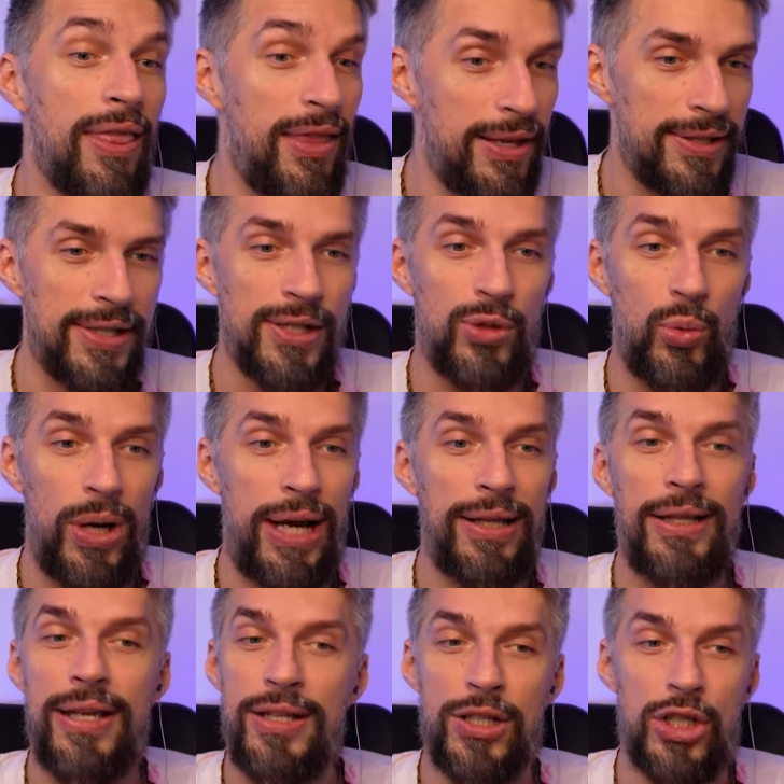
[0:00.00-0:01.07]
This is when
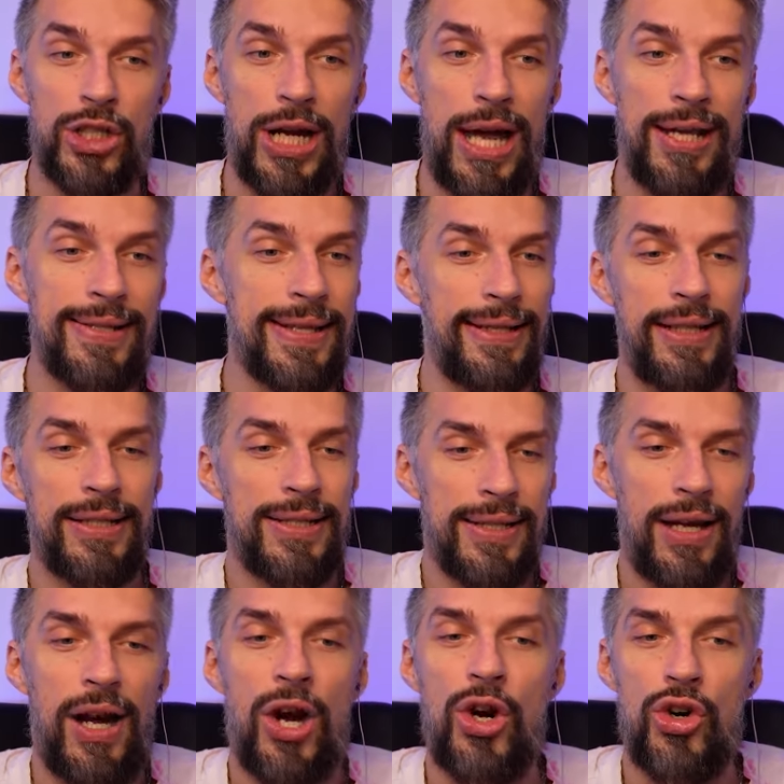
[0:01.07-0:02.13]
it shines, and it's
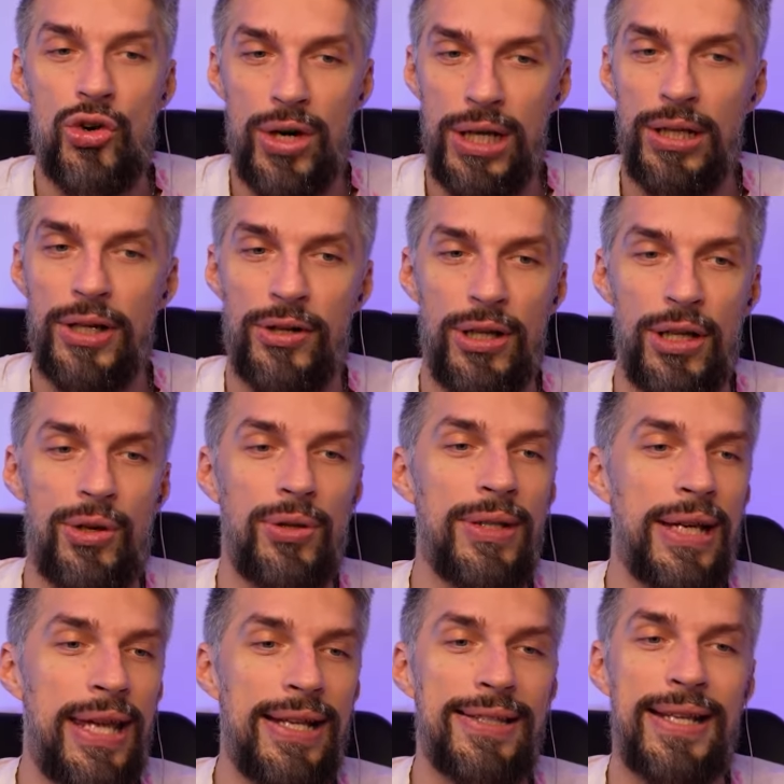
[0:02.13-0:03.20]
really good
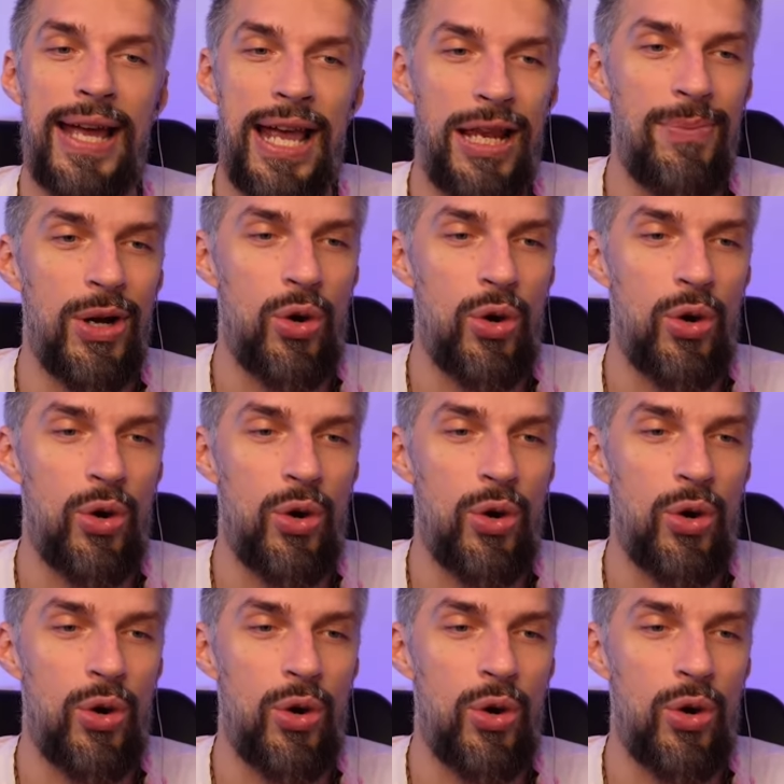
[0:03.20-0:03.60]
against the enemy